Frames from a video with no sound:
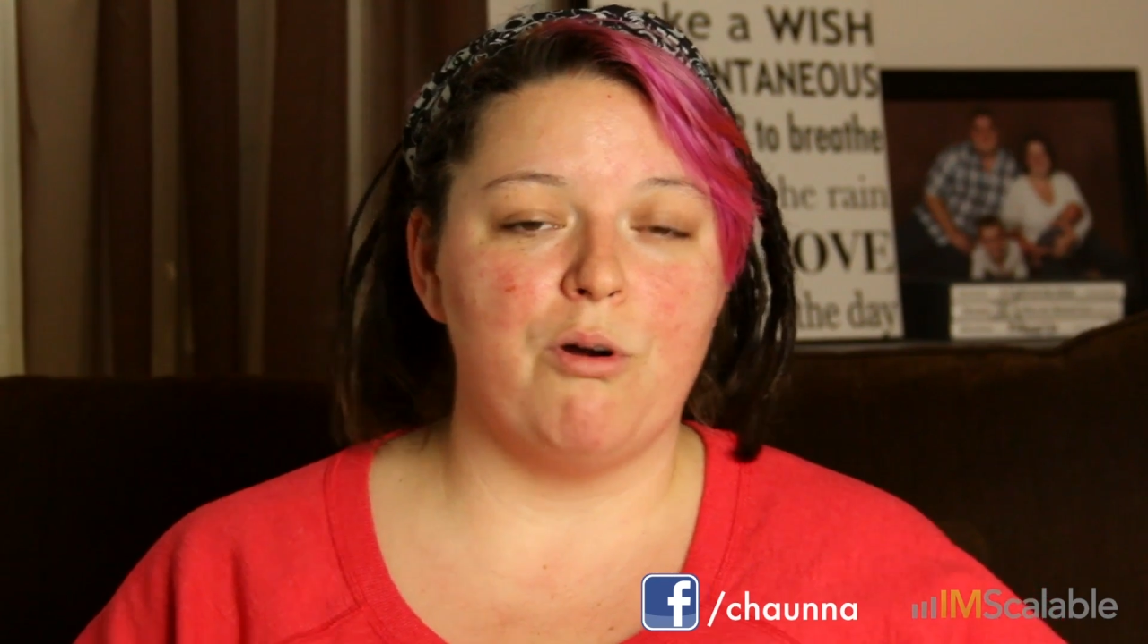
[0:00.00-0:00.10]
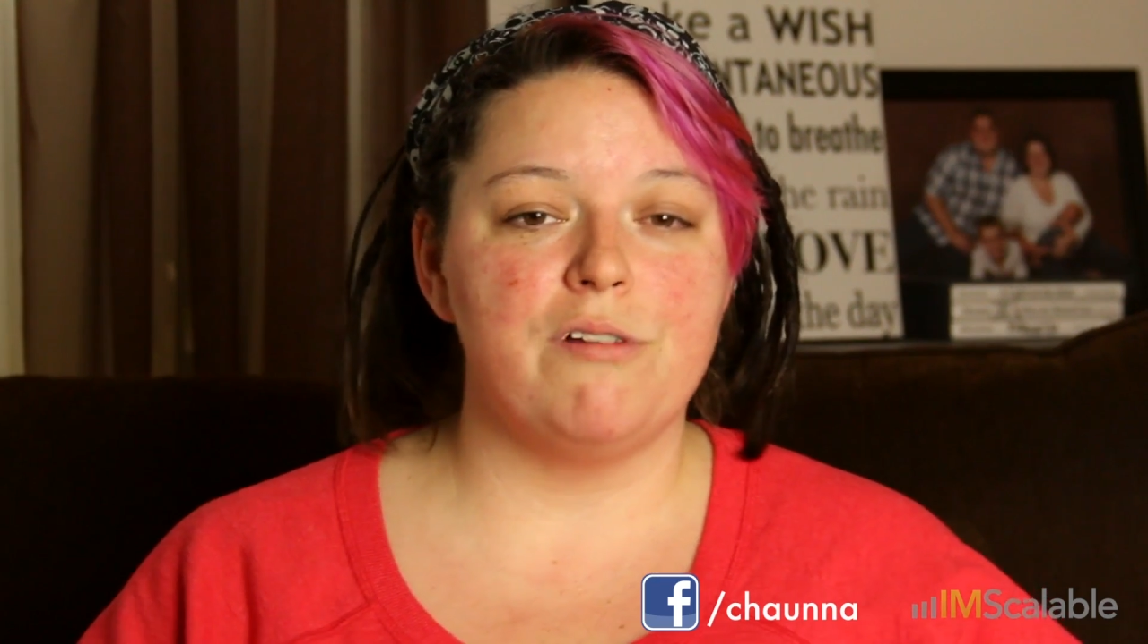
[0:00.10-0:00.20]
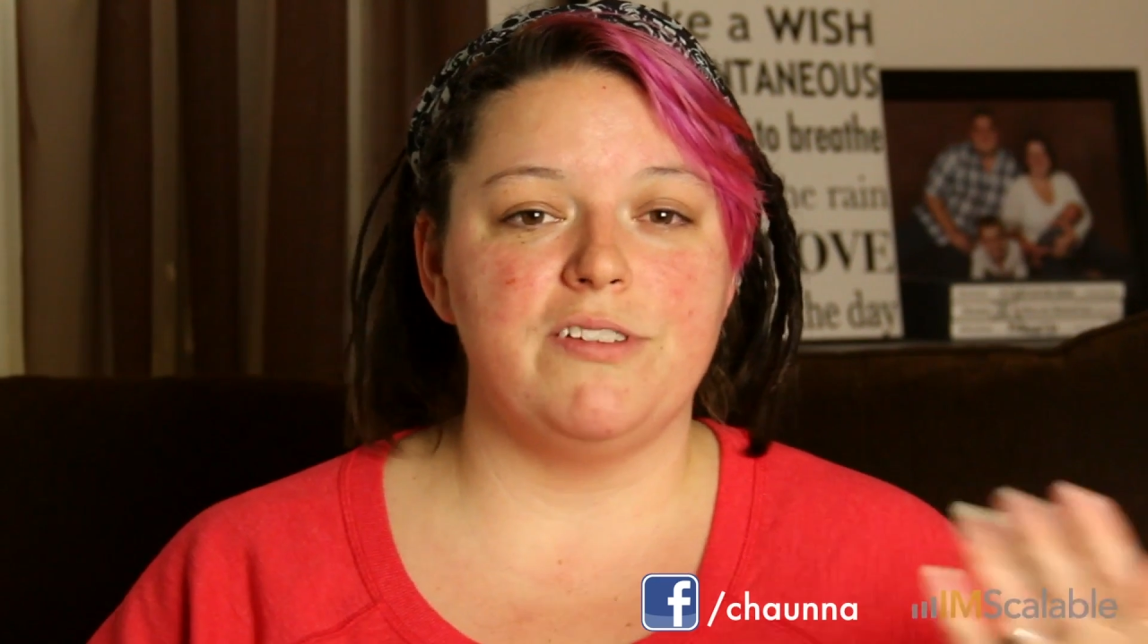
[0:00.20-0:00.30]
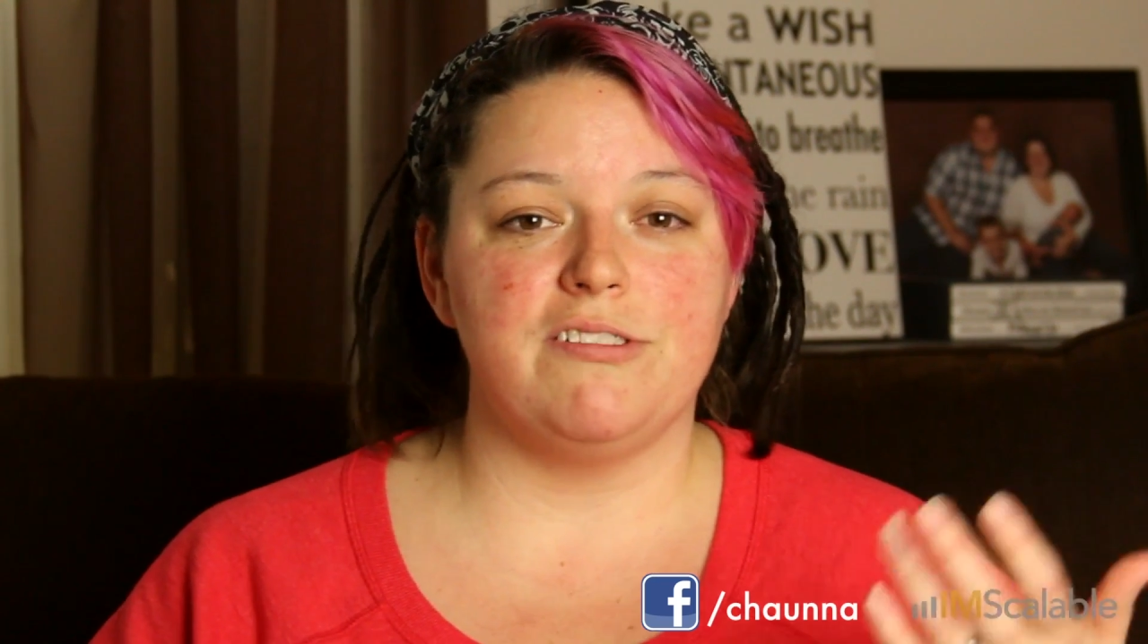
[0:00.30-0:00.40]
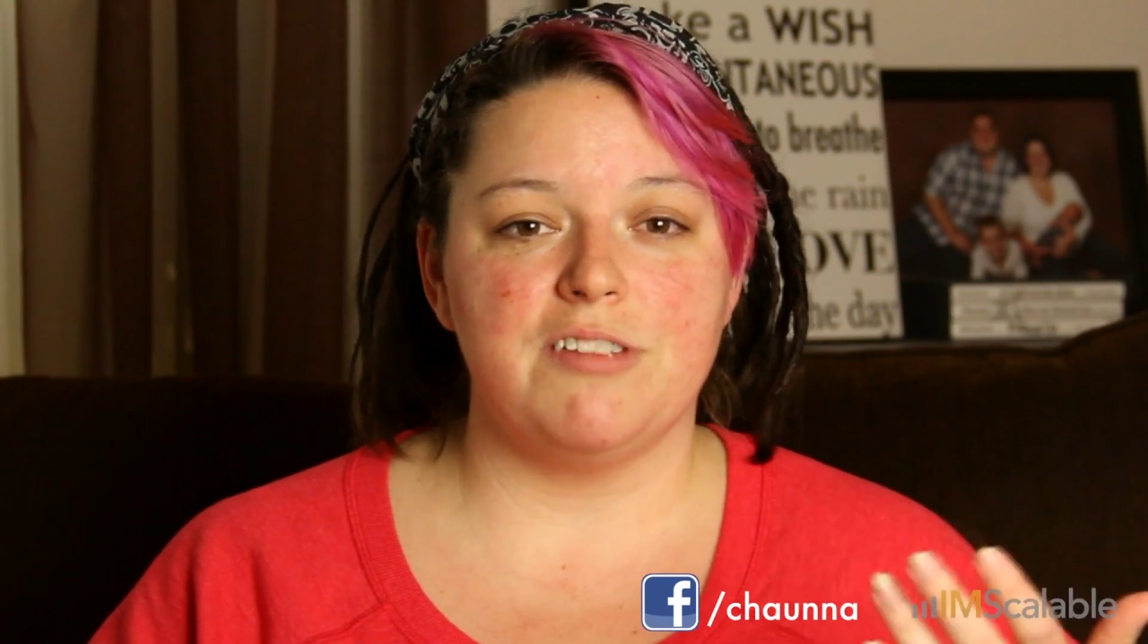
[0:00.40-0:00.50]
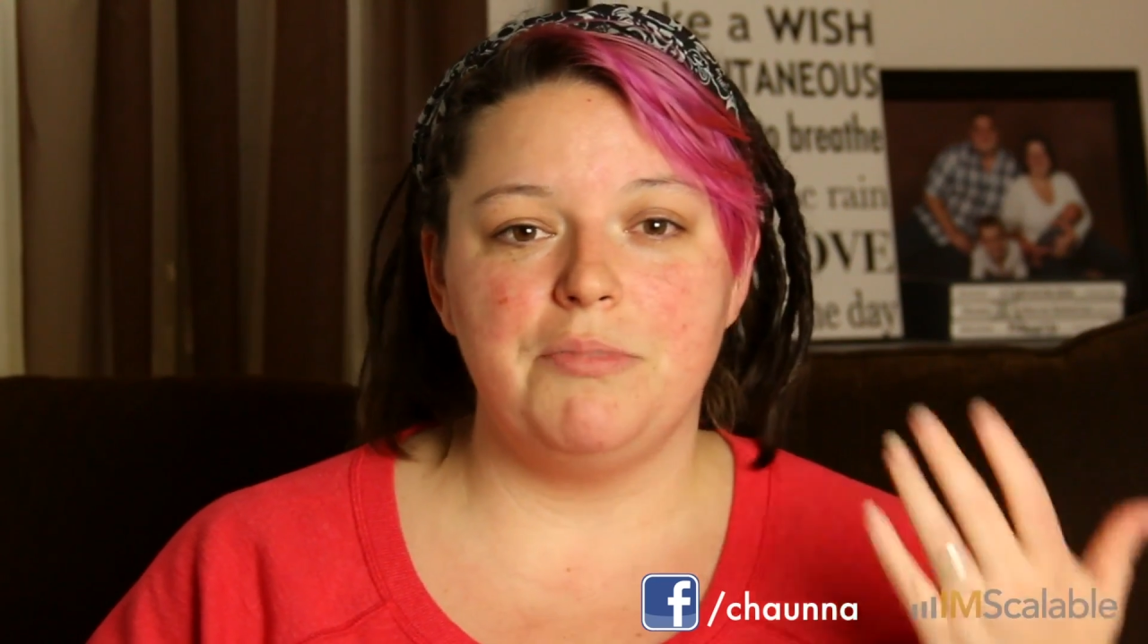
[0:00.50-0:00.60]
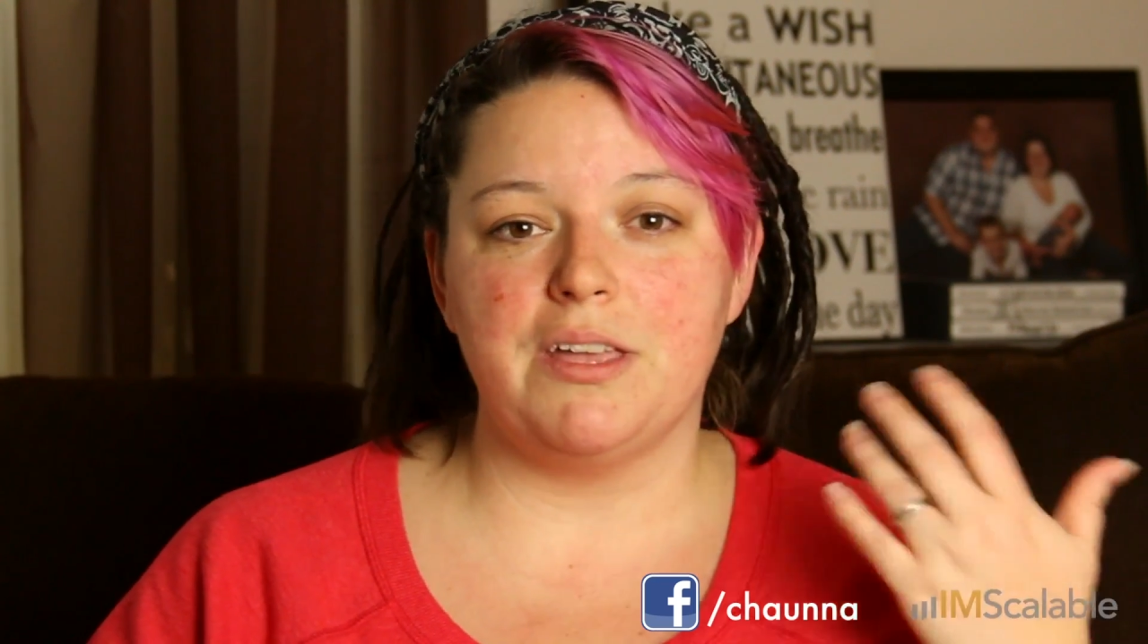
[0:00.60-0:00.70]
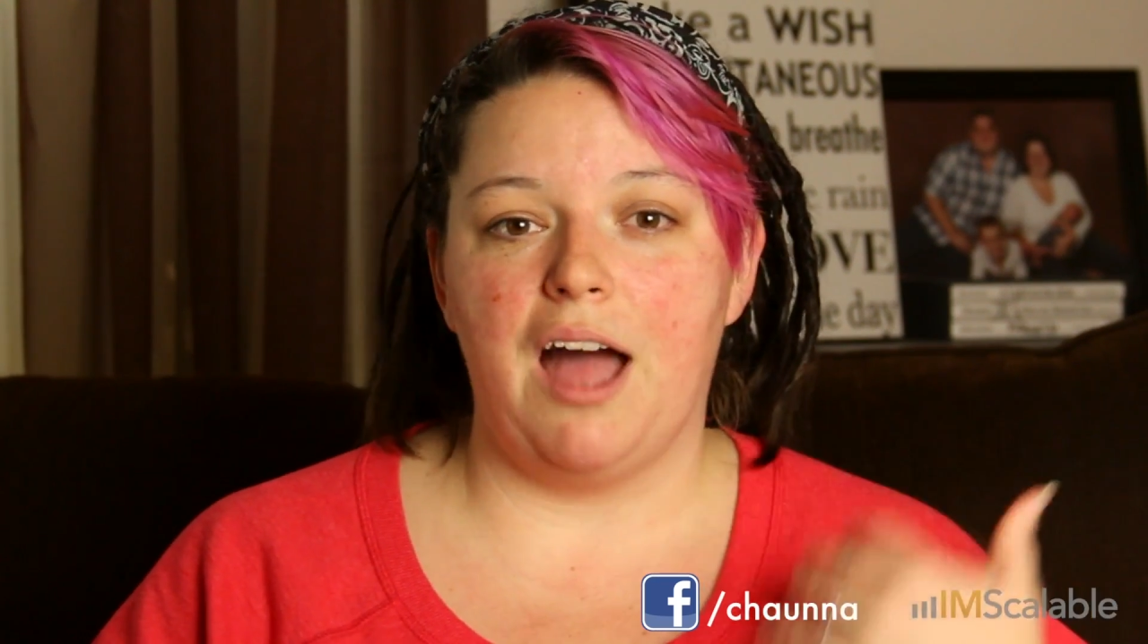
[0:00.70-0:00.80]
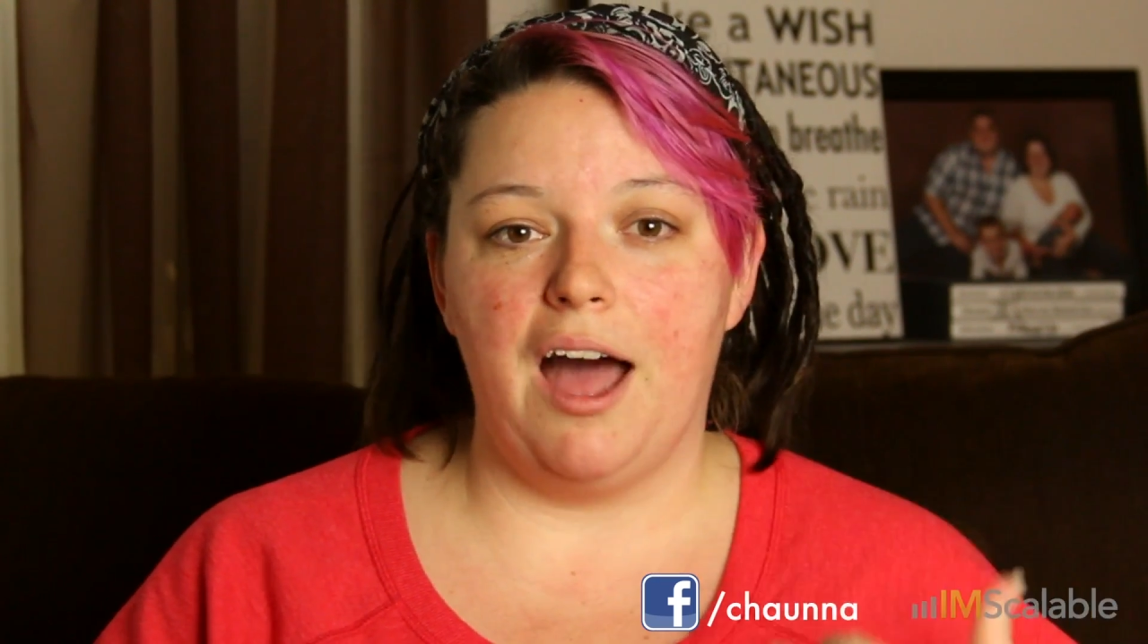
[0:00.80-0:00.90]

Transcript: or if it's something